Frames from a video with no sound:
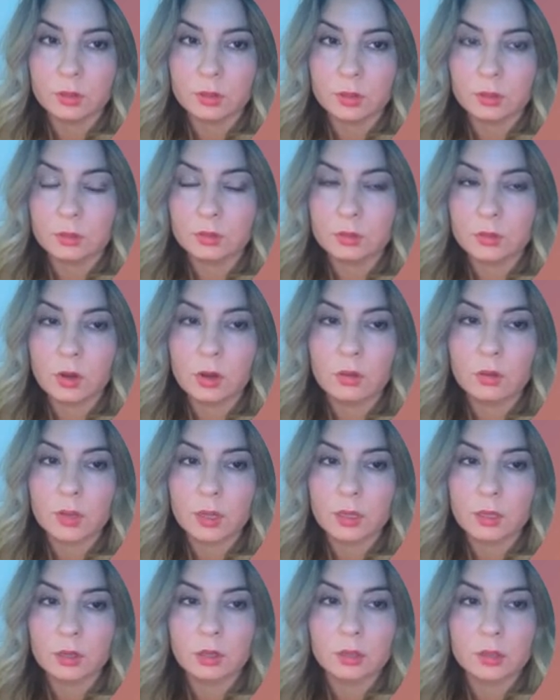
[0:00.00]
And there's no
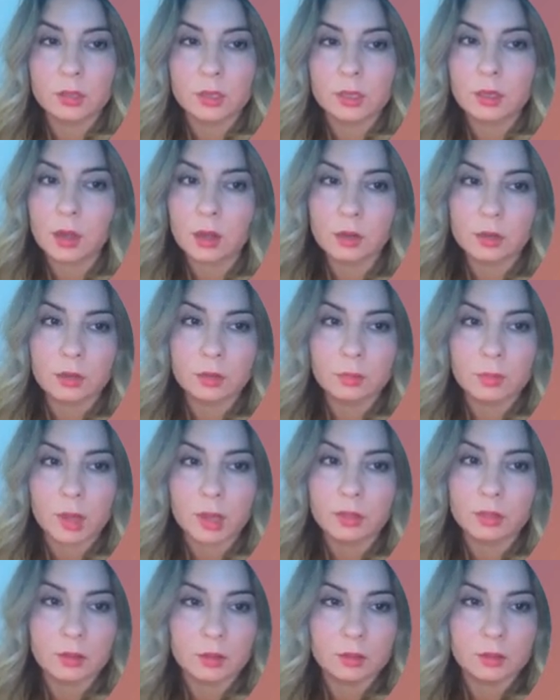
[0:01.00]
like cookie cutter
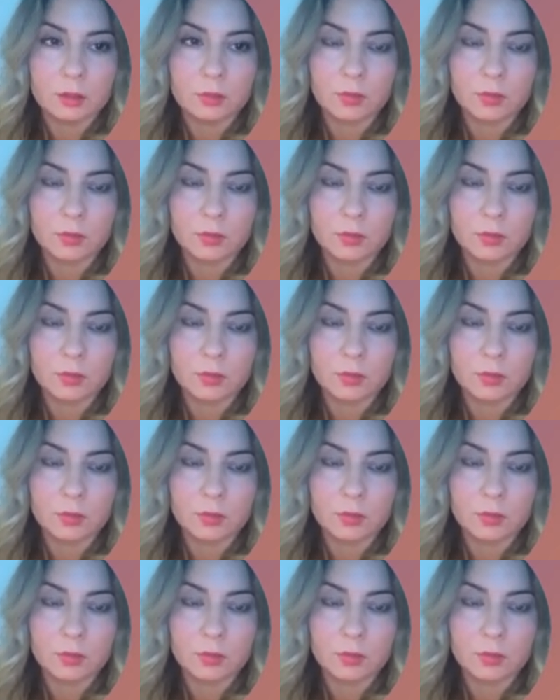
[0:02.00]
method to